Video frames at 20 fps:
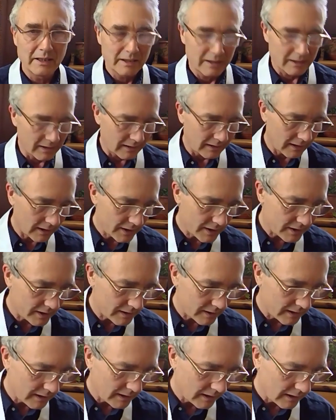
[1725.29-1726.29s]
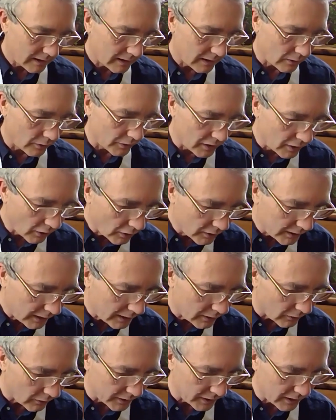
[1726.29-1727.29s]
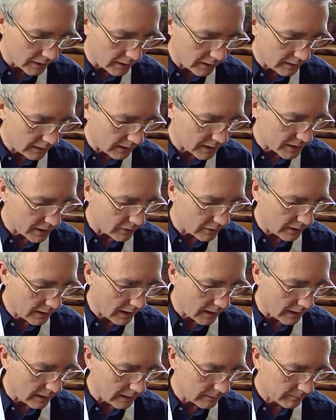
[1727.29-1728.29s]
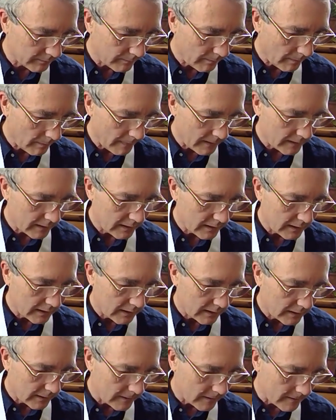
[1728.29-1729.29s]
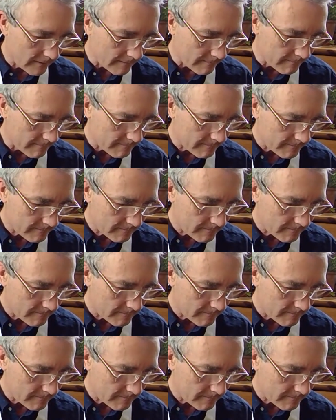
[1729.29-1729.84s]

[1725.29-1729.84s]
Lust or longing or yearning is okay. And